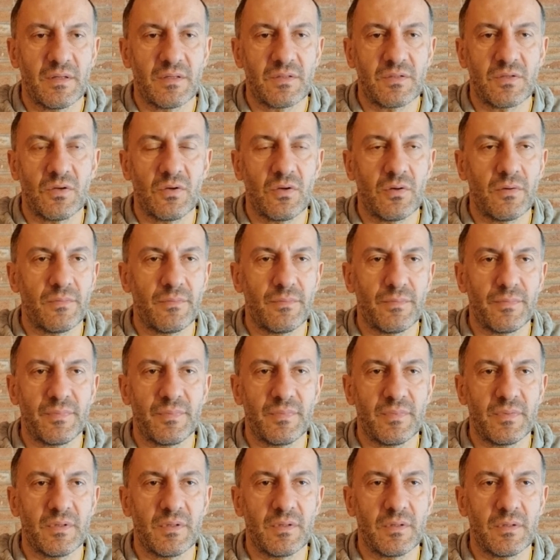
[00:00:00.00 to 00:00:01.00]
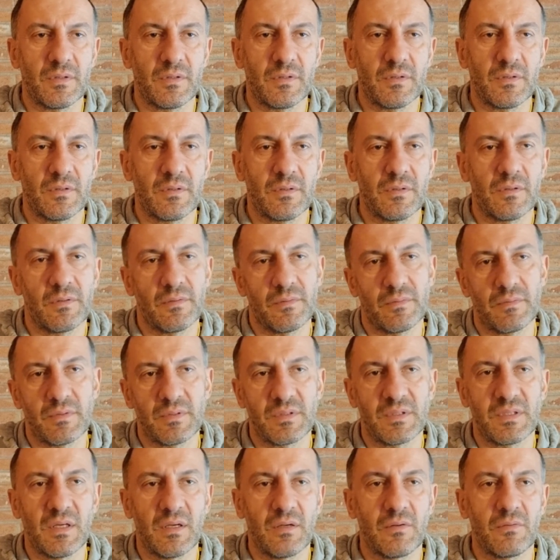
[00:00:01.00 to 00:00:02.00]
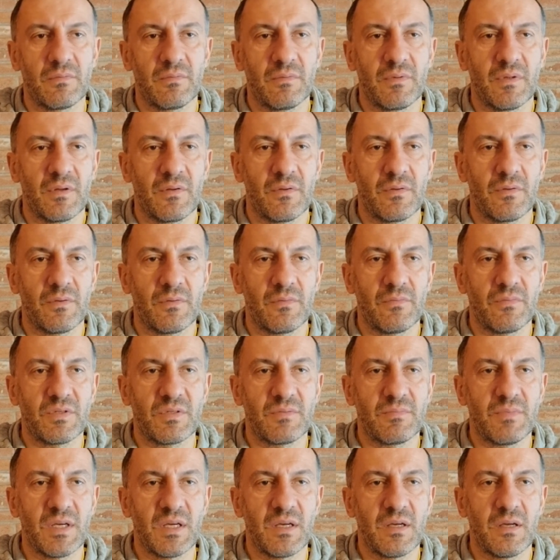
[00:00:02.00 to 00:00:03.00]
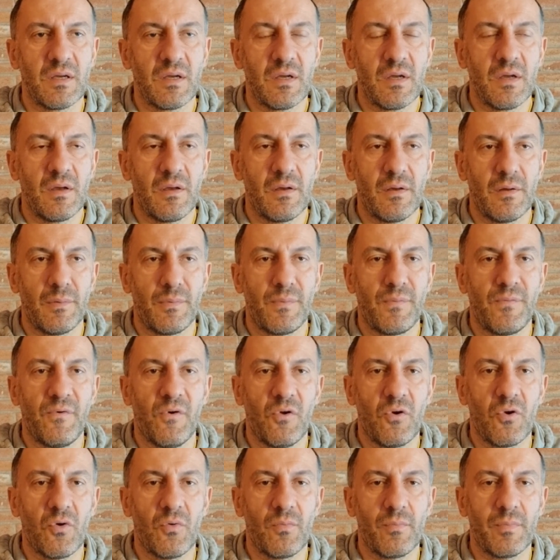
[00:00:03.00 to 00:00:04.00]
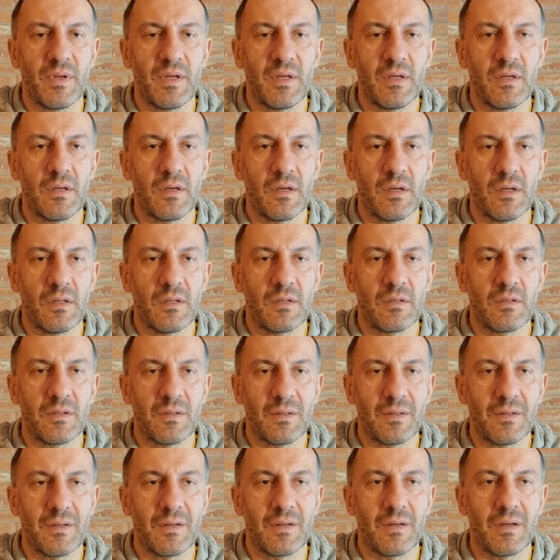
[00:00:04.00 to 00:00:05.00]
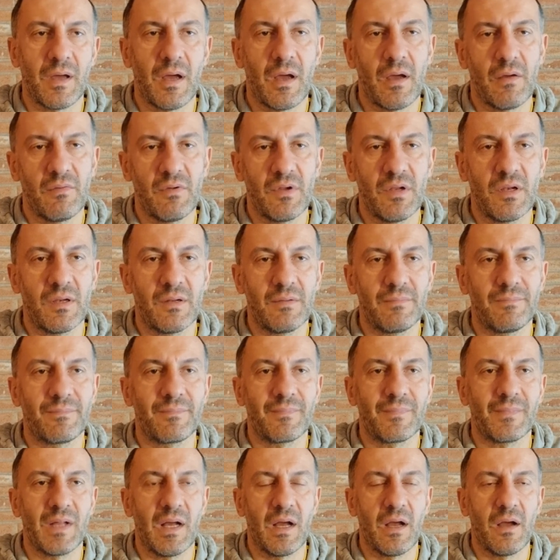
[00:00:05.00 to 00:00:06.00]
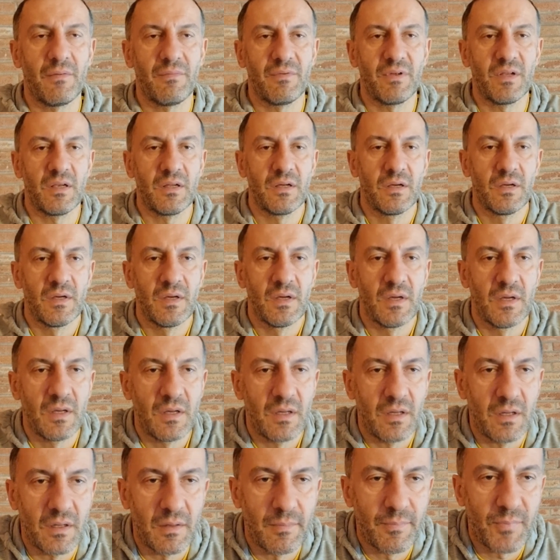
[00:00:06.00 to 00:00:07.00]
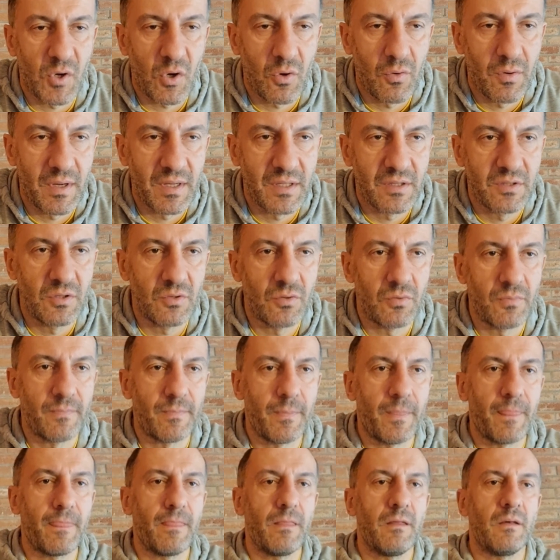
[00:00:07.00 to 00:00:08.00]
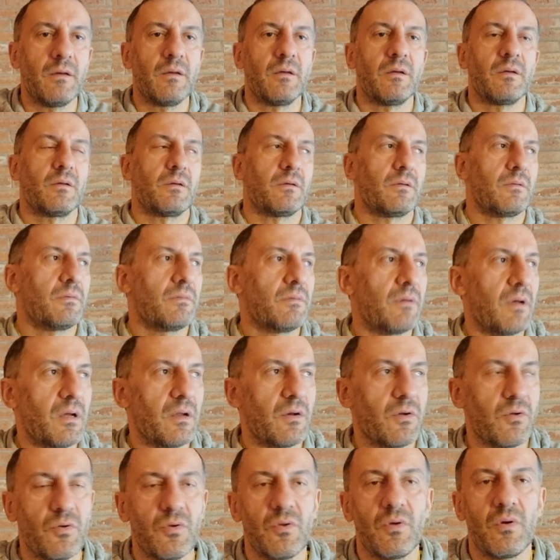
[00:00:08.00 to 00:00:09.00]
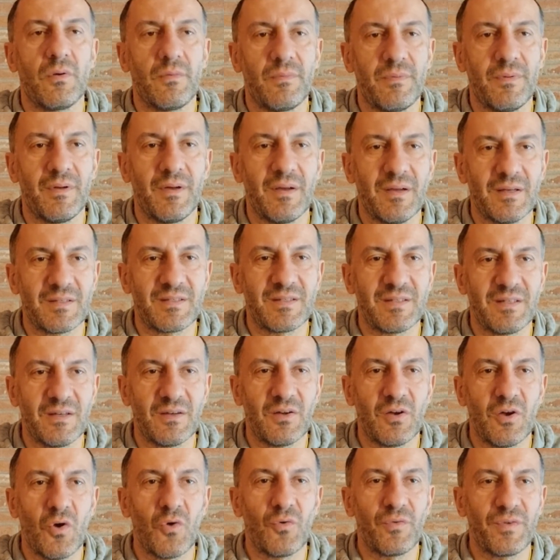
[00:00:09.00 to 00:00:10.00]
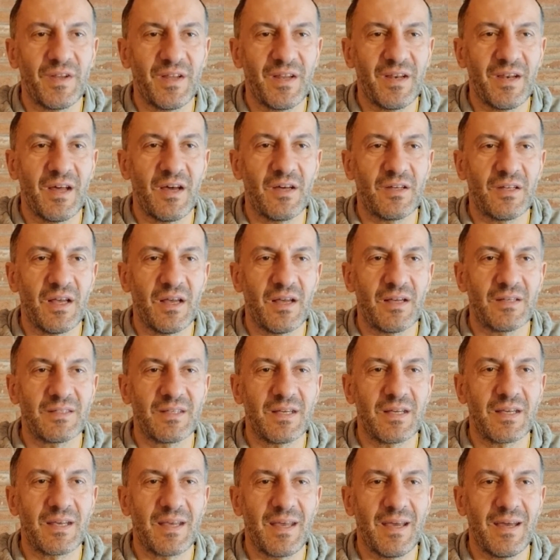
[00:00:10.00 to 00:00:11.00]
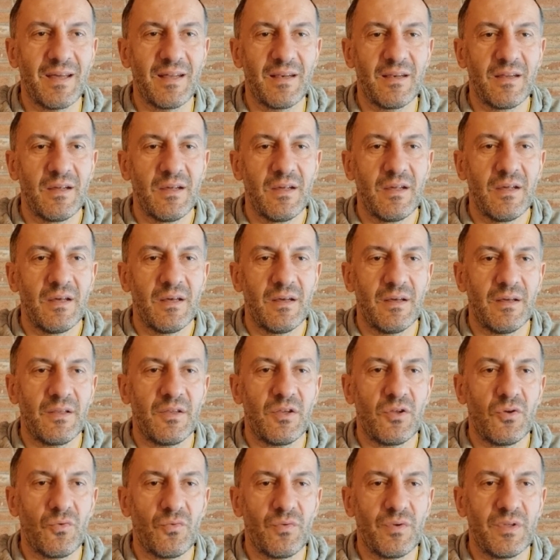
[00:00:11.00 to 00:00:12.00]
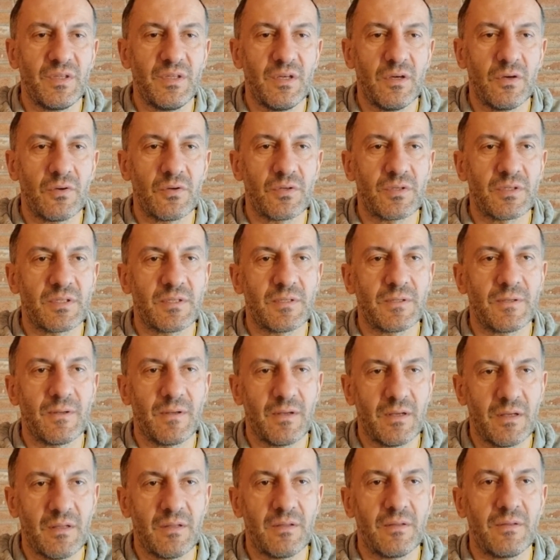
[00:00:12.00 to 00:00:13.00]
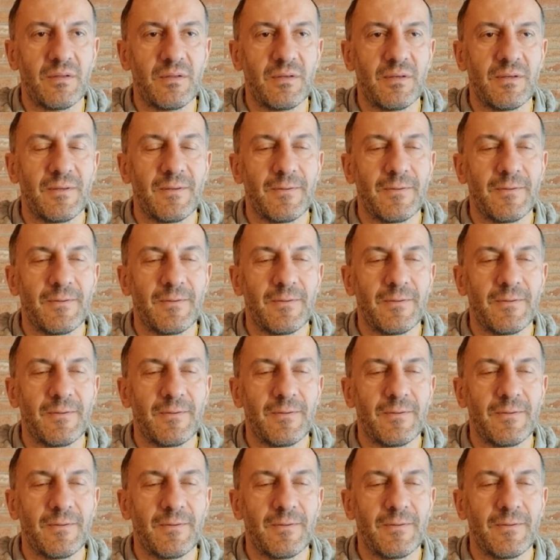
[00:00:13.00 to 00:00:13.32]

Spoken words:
So stick with me, follow me, and I will provide you I don't know, as often as I can, new videos, and